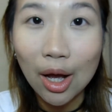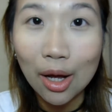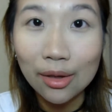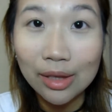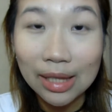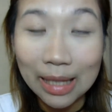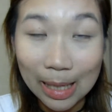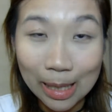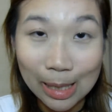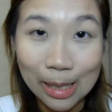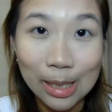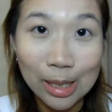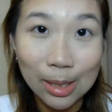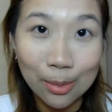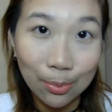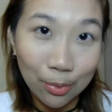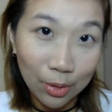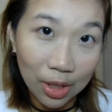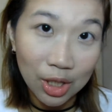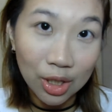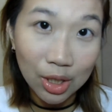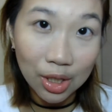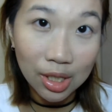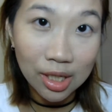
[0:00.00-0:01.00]
dense
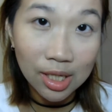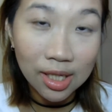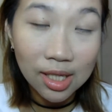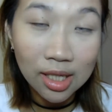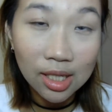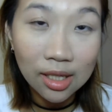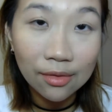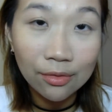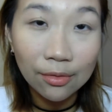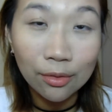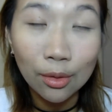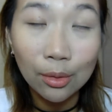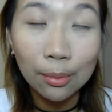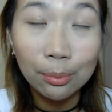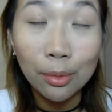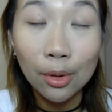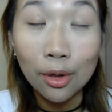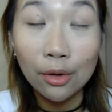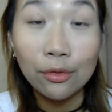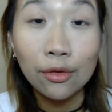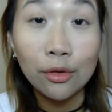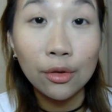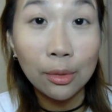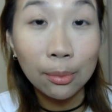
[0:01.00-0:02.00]
brushes for
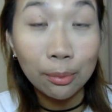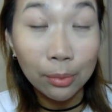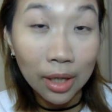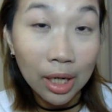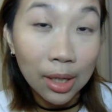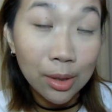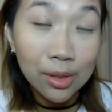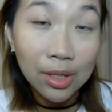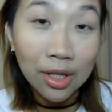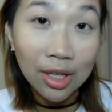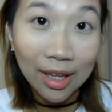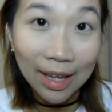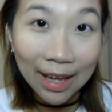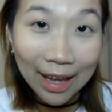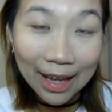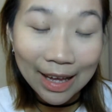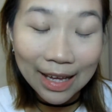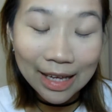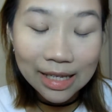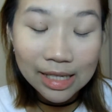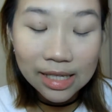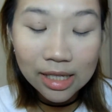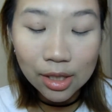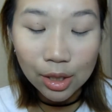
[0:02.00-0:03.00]
both your brows and eyes.